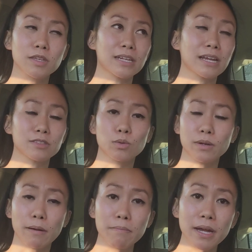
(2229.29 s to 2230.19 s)
so I didn't have to worry
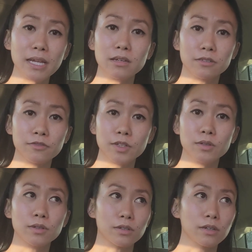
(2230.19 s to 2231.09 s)
about money or
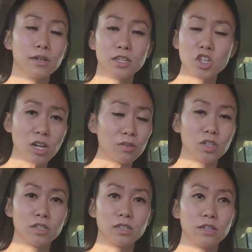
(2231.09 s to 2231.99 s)
food or
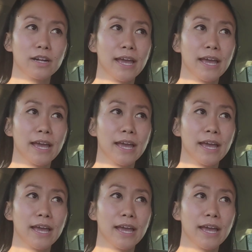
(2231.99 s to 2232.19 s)
shelter.